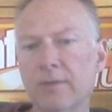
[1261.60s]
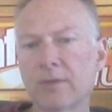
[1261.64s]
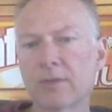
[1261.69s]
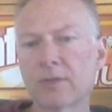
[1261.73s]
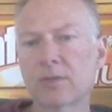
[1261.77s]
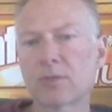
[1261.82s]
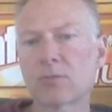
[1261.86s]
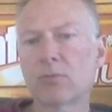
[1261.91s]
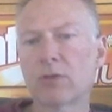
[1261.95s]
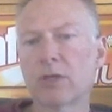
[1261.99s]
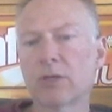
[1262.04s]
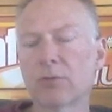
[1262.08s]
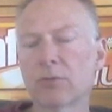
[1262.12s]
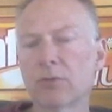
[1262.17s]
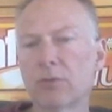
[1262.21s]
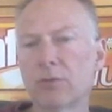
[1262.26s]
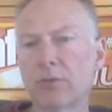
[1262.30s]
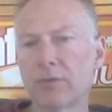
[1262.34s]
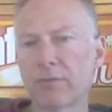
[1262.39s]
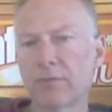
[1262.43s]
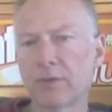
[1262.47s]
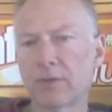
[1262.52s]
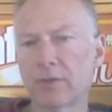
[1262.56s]
the square
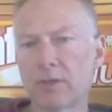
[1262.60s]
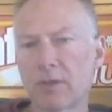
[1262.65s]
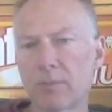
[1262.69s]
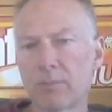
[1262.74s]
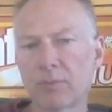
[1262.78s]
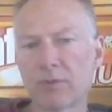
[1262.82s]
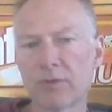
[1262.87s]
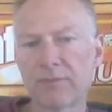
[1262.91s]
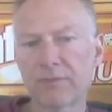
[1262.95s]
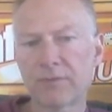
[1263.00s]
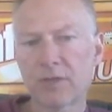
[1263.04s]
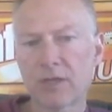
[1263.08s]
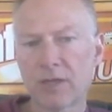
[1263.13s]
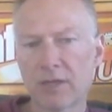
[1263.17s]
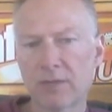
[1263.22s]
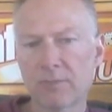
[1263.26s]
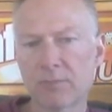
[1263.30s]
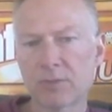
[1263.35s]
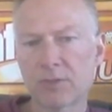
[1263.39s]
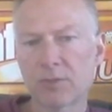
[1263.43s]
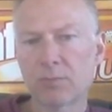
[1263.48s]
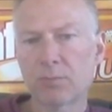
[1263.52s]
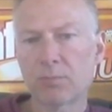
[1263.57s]
root of the number of
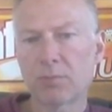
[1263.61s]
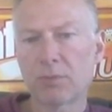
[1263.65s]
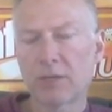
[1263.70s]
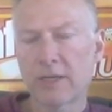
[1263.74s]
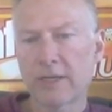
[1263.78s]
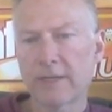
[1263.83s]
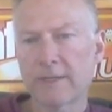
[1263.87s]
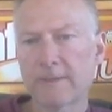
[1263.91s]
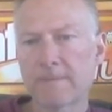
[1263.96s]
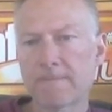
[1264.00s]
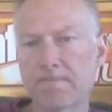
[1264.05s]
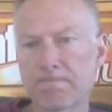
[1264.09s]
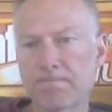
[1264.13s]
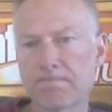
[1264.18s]
times you play.